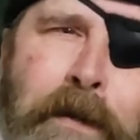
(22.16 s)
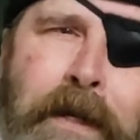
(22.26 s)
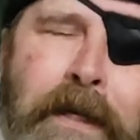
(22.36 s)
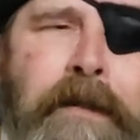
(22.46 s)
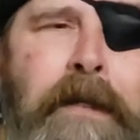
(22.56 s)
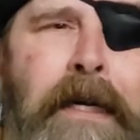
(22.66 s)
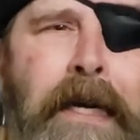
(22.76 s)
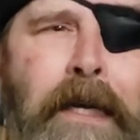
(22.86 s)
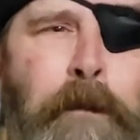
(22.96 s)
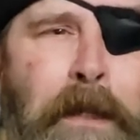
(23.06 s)
there,
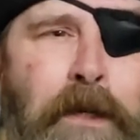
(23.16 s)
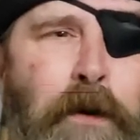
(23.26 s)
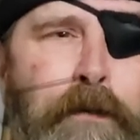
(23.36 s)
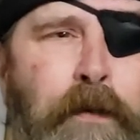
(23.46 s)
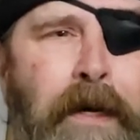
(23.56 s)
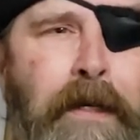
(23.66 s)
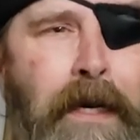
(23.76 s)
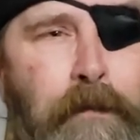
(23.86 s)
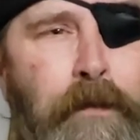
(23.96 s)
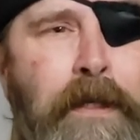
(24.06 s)
you'll be notified
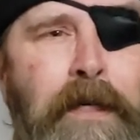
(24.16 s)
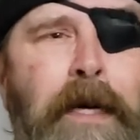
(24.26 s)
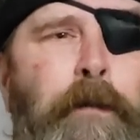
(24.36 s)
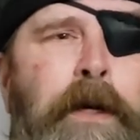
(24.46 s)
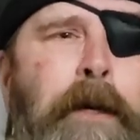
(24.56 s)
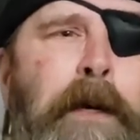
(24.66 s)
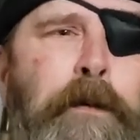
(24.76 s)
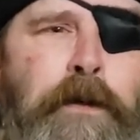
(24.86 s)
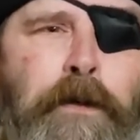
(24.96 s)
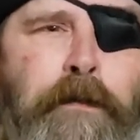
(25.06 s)
every time we come out
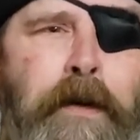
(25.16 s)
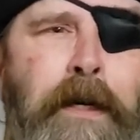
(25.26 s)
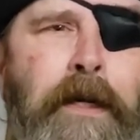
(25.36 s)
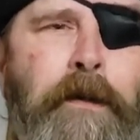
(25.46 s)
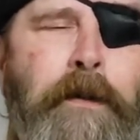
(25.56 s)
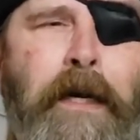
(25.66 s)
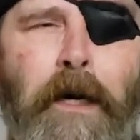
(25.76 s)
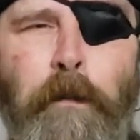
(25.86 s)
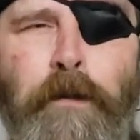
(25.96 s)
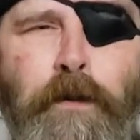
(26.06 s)
with a new video to
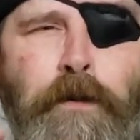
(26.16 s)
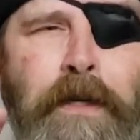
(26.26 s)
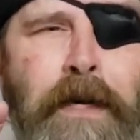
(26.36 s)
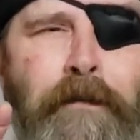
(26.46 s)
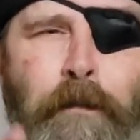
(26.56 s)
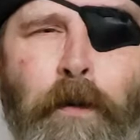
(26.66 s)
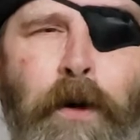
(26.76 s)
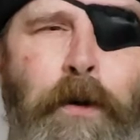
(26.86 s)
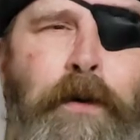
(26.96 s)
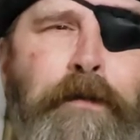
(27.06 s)
help you save more
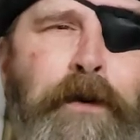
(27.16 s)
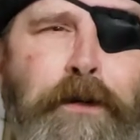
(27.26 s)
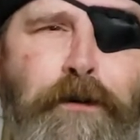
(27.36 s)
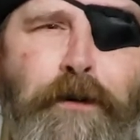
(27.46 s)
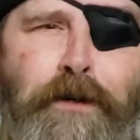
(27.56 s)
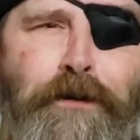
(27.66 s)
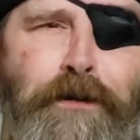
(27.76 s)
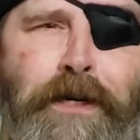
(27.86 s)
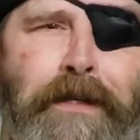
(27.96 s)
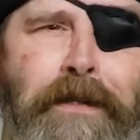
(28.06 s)
coin for your treasure
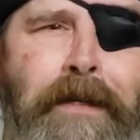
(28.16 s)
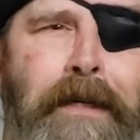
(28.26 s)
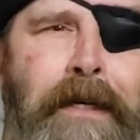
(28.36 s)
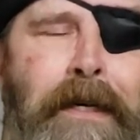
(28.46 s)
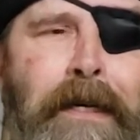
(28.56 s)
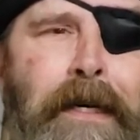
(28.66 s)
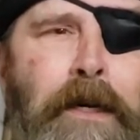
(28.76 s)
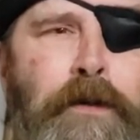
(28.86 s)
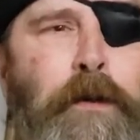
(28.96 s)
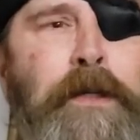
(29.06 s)
chest.
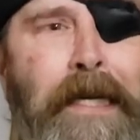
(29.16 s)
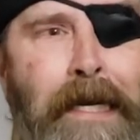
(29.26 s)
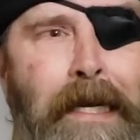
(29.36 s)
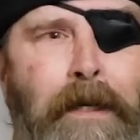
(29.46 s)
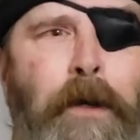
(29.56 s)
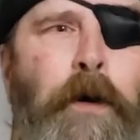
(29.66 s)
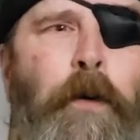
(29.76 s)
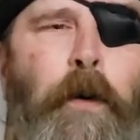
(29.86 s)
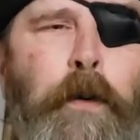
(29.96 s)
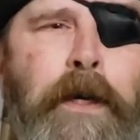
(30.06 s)
So today,
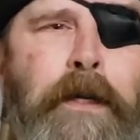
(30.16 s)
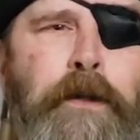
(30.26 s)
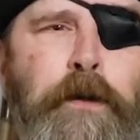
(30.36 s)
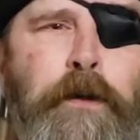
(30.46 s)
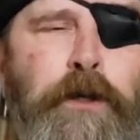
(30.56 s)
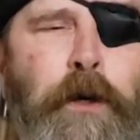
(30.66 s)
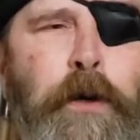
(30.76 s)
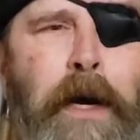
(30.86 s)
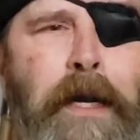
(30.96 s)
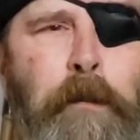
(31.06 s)
what we're going to do is show
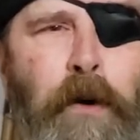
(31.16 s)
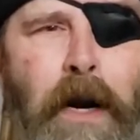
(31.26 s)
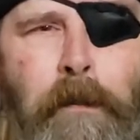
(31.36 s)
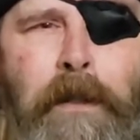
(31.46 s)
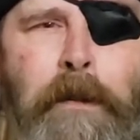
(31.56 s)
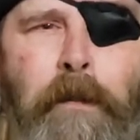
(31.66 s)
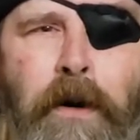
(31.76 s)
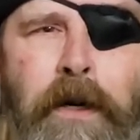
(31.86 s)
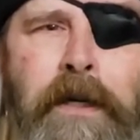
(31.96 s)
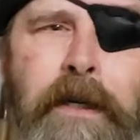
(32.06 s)
you how to properly mark